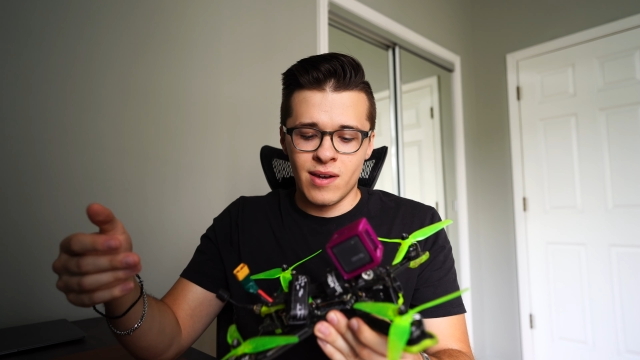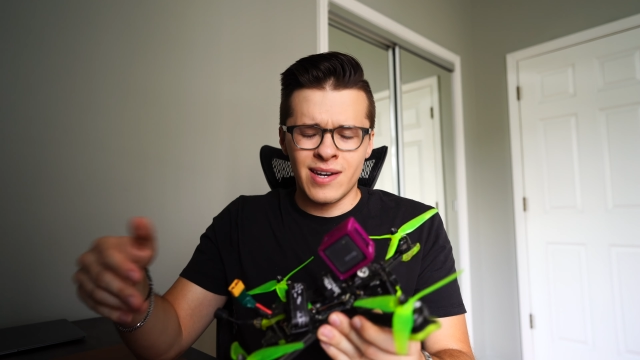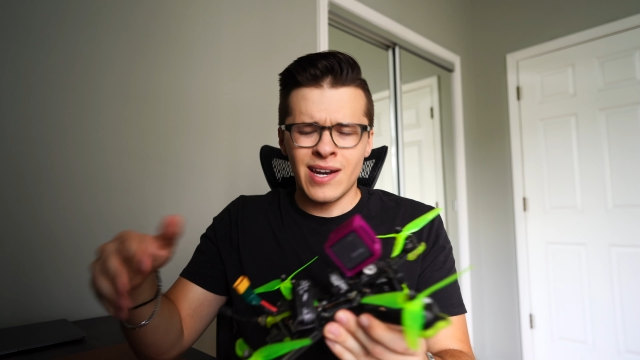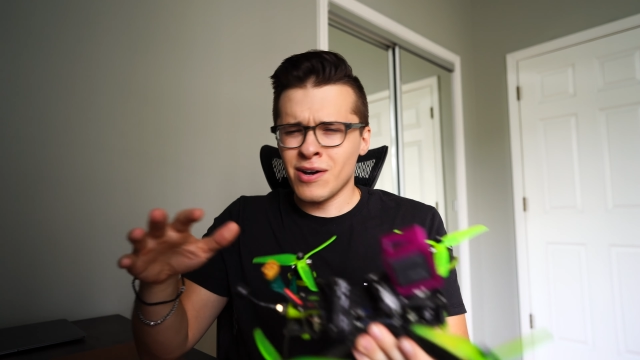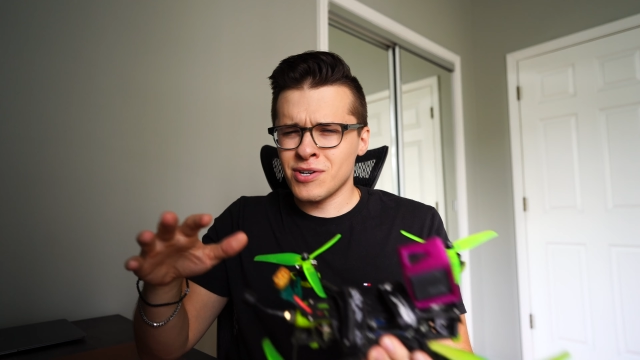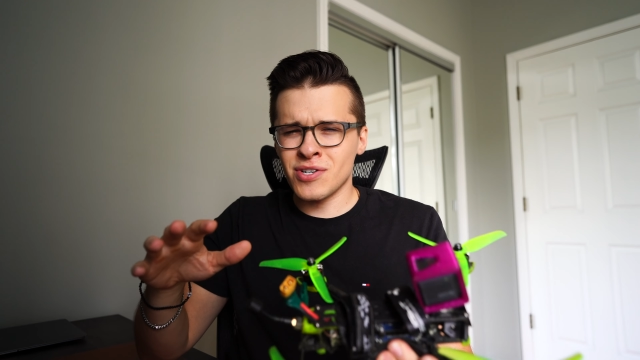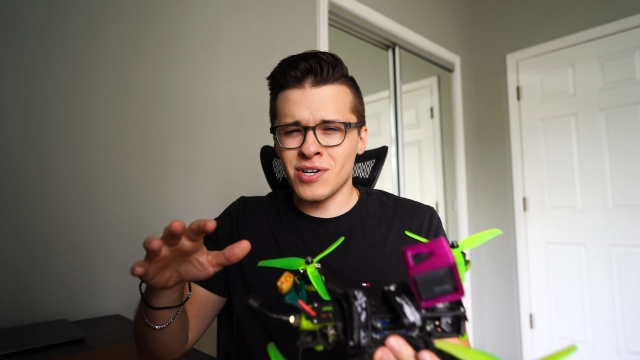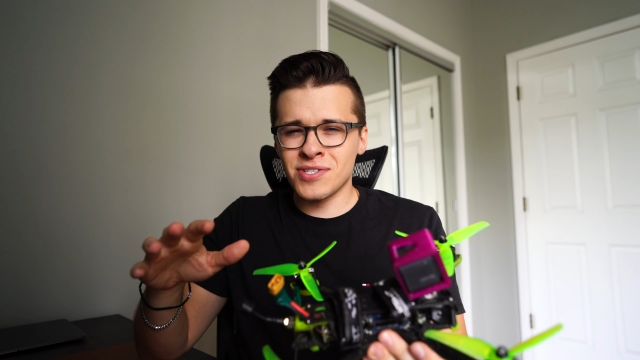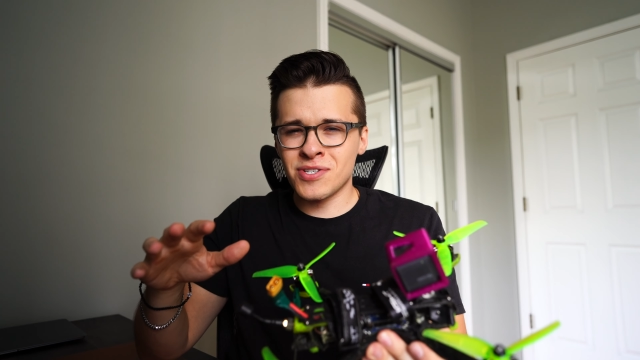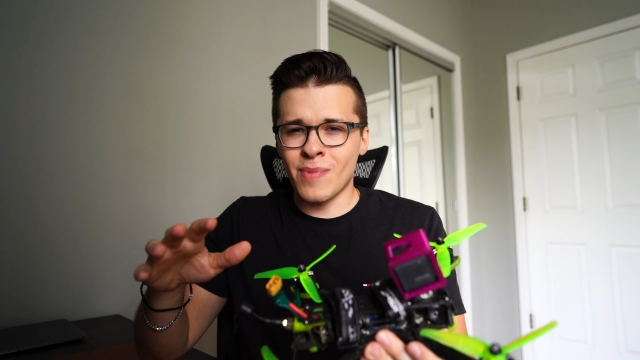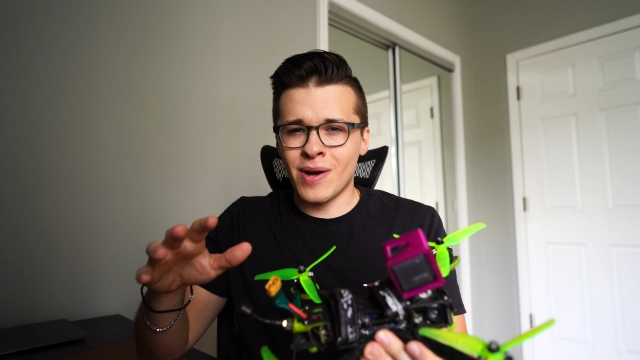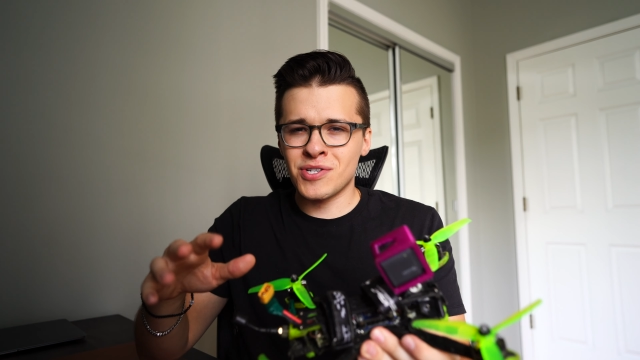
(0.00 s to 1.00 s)
Now I should
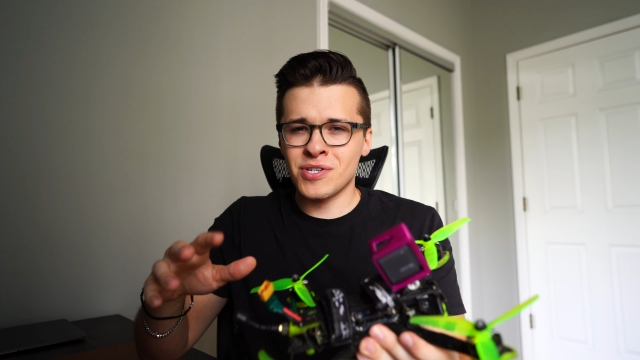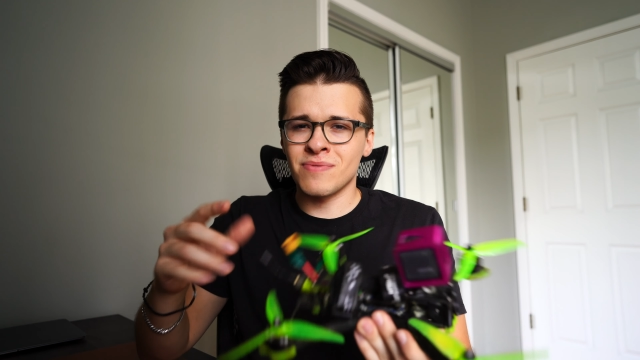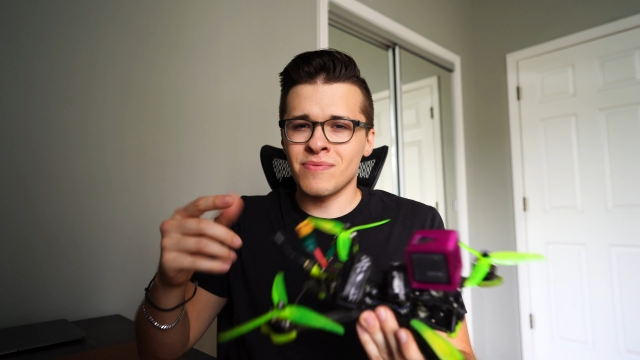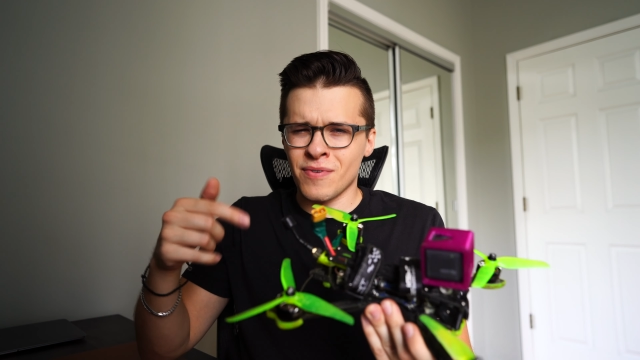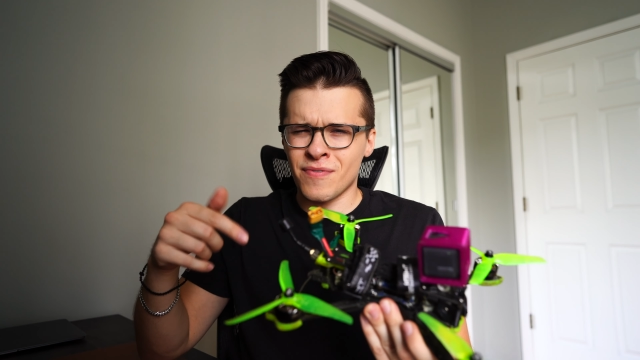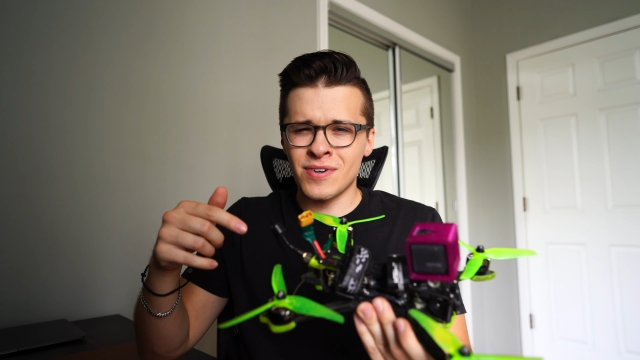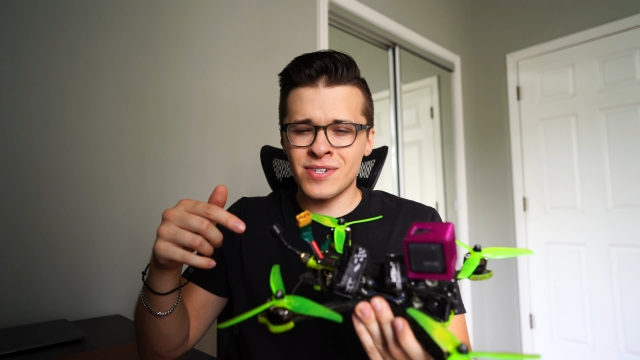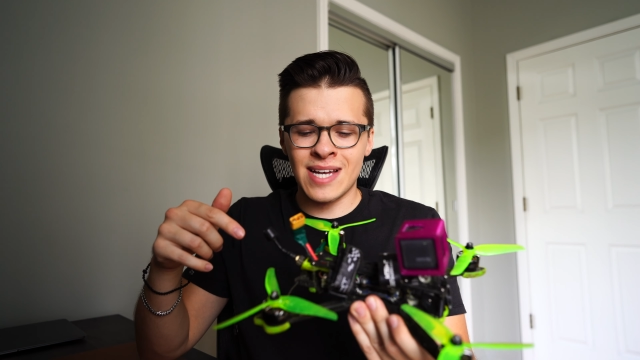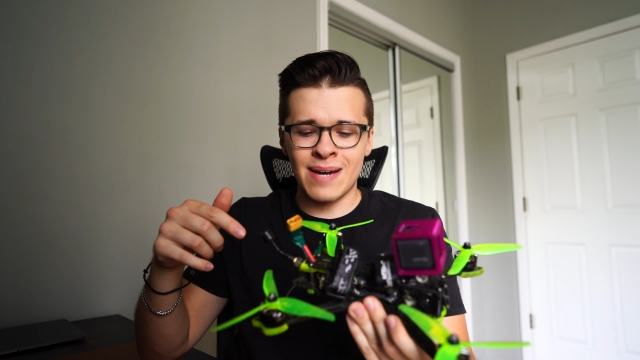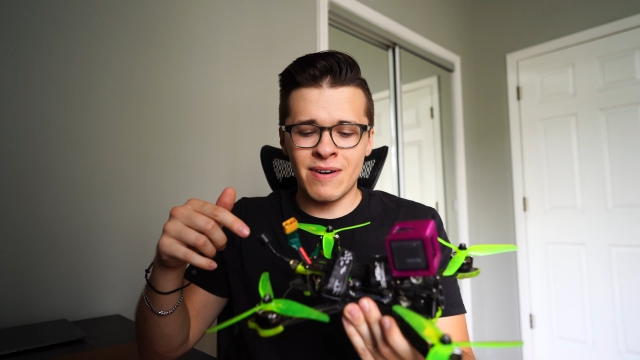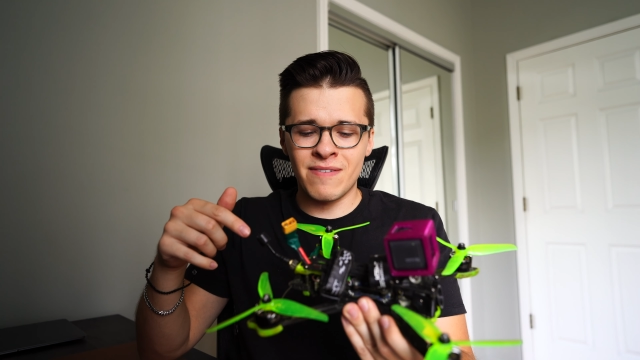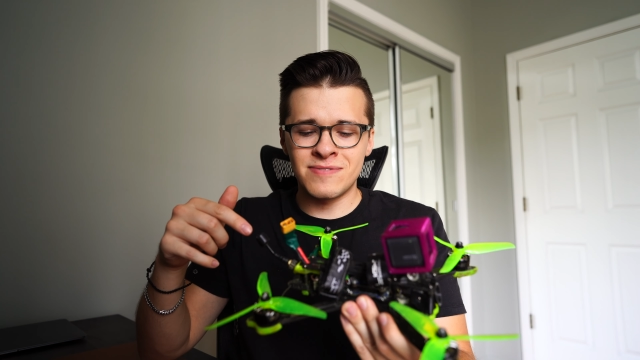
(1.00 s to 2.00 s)
also mention, the first
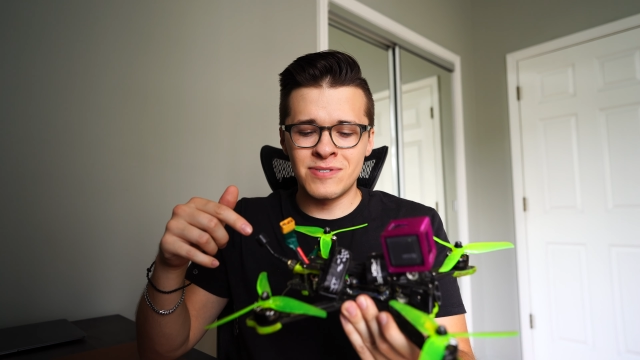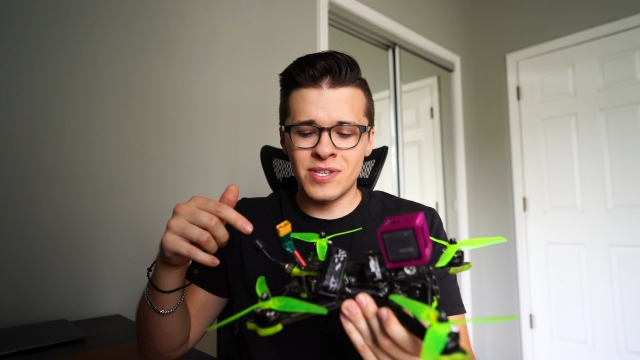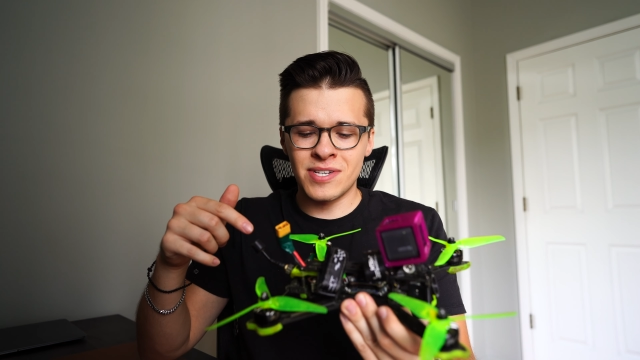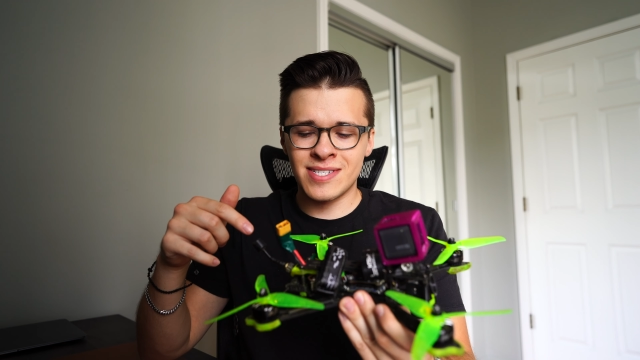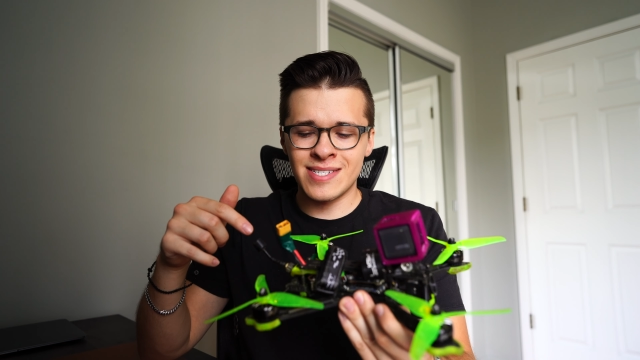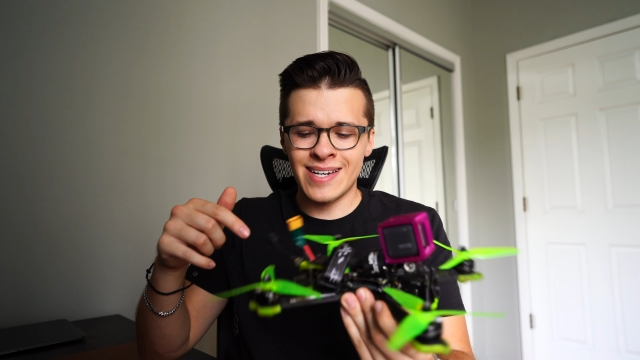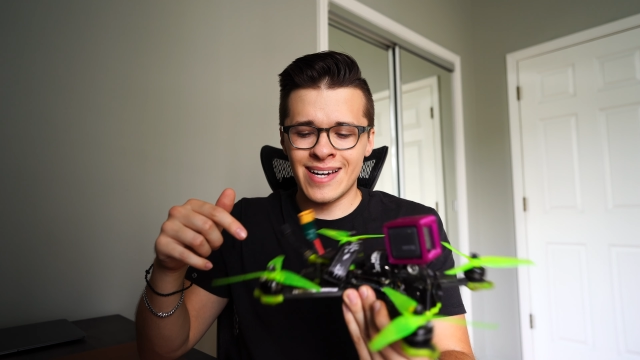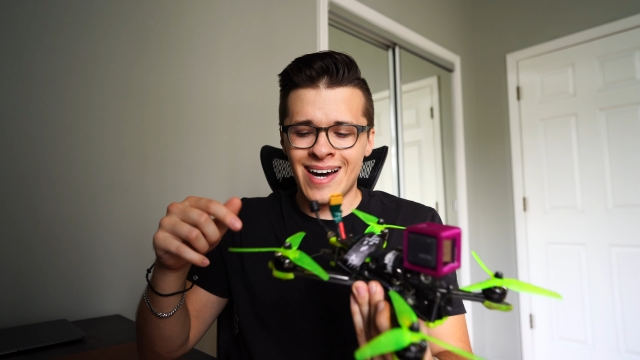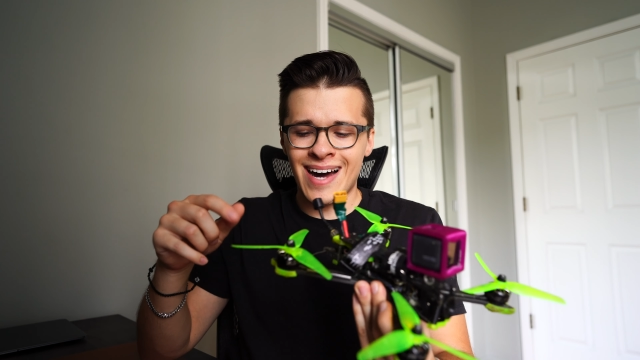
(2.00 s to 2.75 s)
time I flew this thing,